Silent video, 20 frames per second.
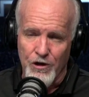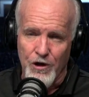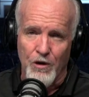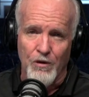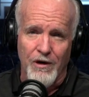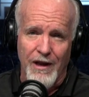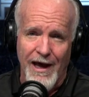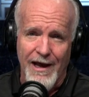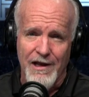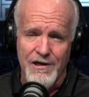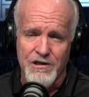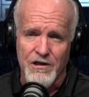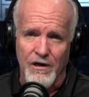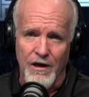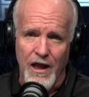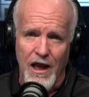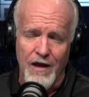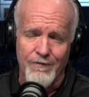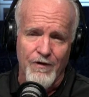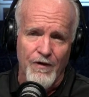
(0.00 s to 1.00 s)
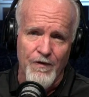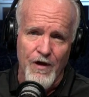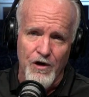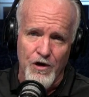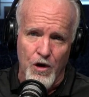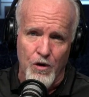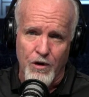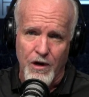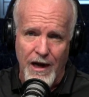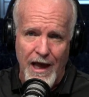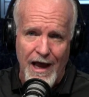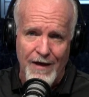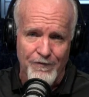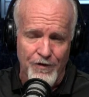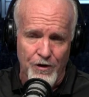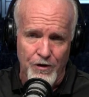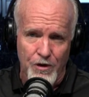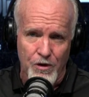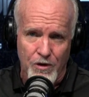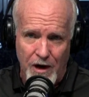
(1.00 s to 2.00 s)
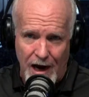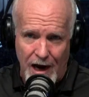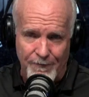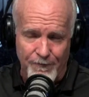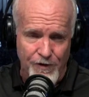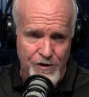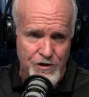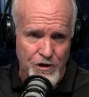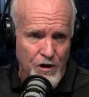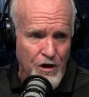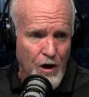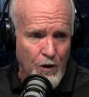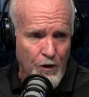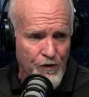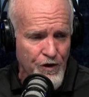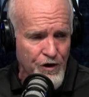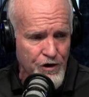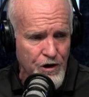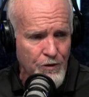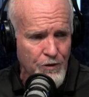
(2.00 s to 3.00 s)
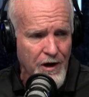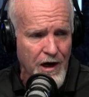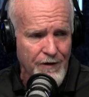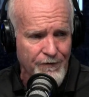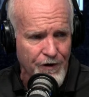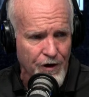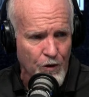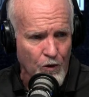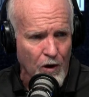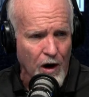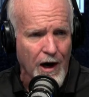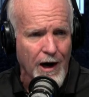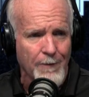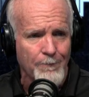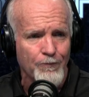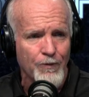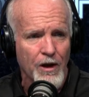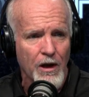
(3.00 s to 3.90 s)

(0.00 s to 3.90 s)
You let us leave, and then you can have your new conference and go with it, do whatever you want.